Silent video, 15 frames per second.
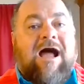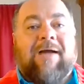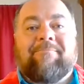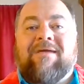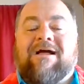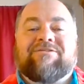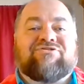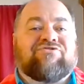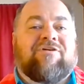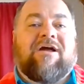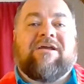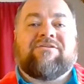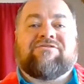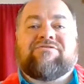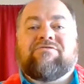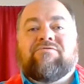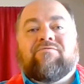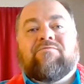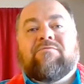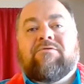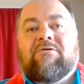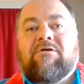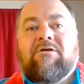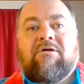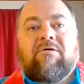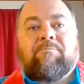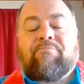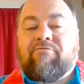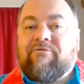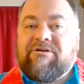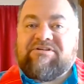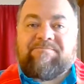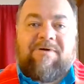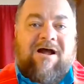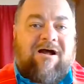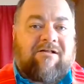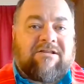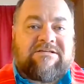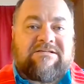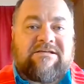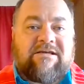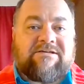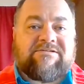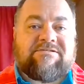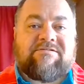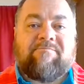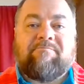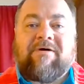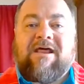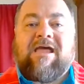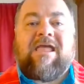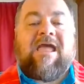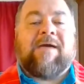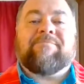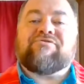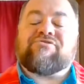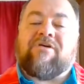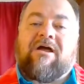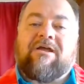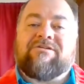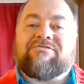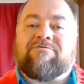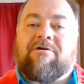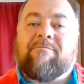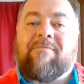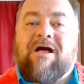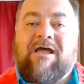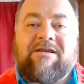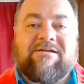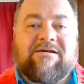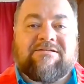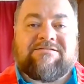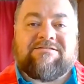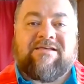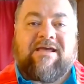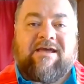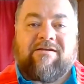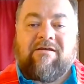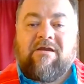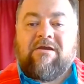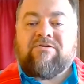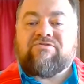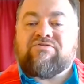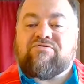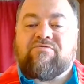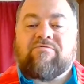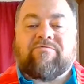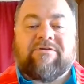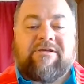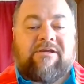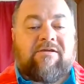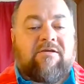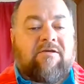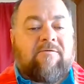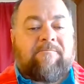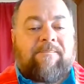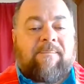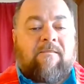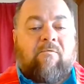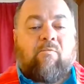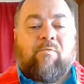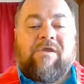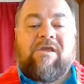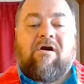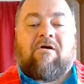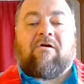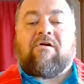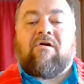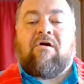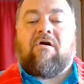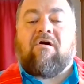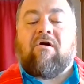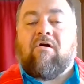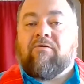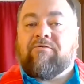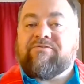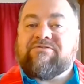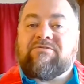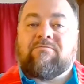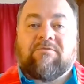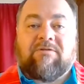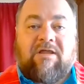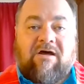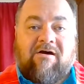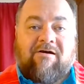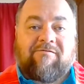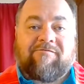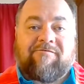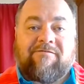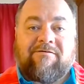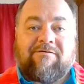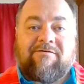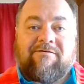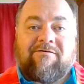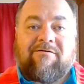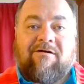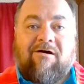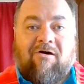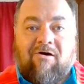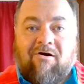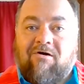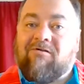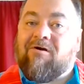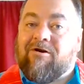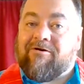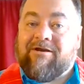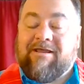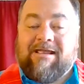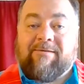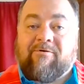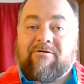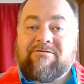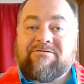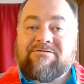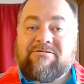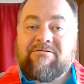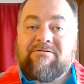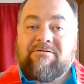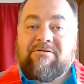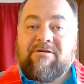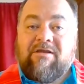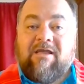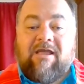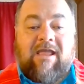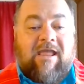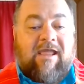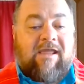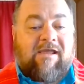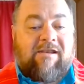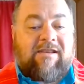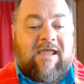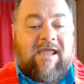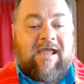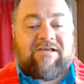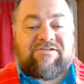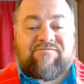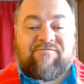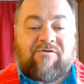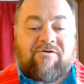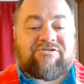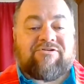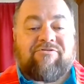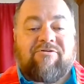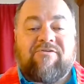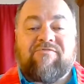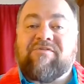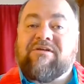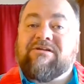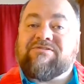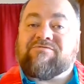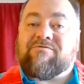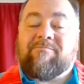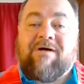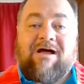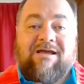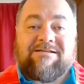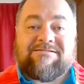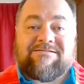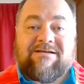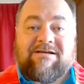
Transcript: I'm not trying to preach politics, but I am trying to remind us that truly we are called to love all our neighbors. And as First Corinthians reminds